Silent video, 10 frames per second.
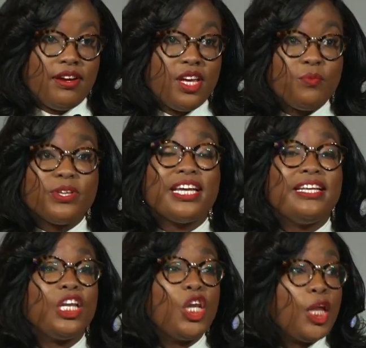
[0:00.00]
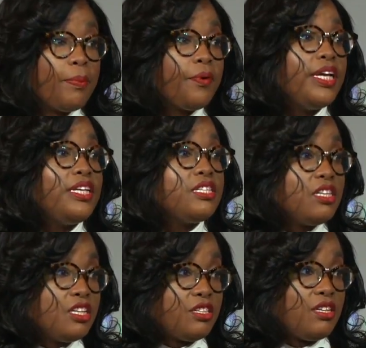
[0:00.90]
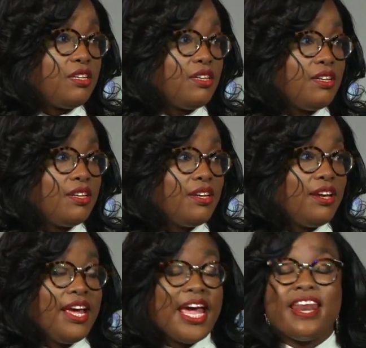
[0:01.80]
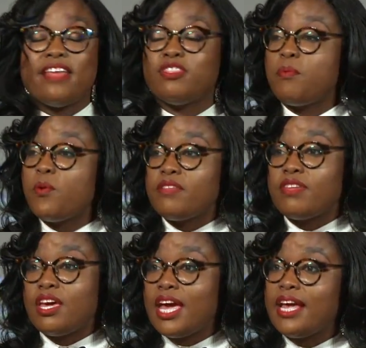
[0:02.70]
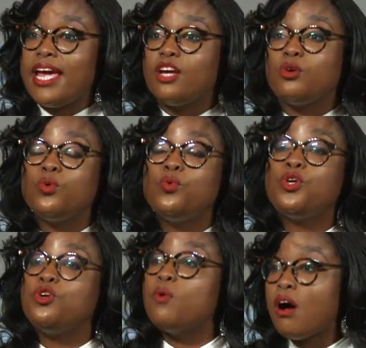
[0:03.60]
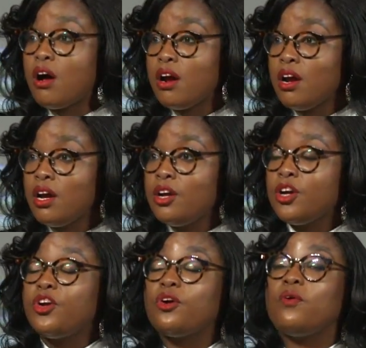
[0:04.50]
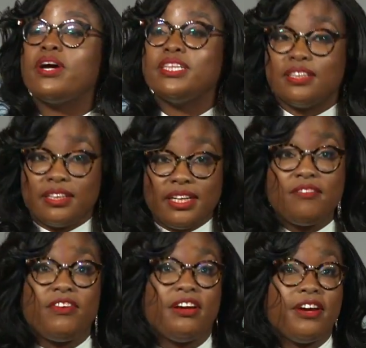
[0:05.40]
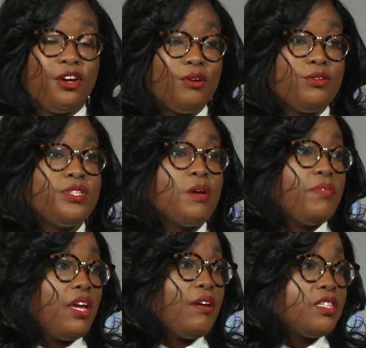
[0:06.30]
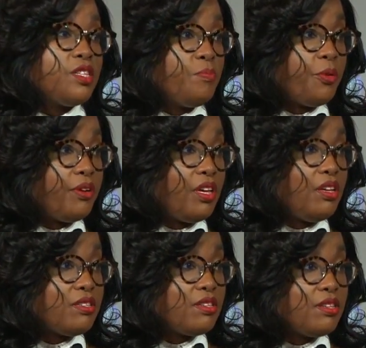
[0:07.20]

It was a deliberate decision. And at the point they can't handle who you are, you're going to leave here and go do something else that's brilliant.